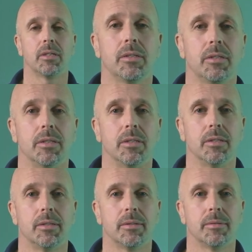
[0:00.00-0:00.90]

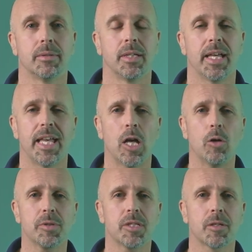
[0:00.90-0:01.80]
It
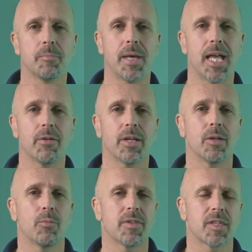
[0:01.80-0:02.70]
helps to compare it
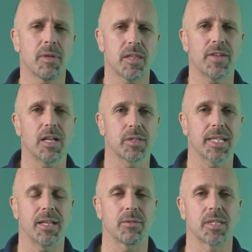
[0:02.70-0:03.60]
with some other vowel
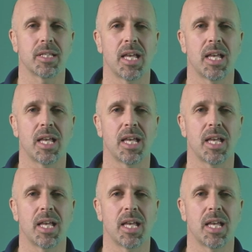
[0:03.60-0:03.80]
sounds.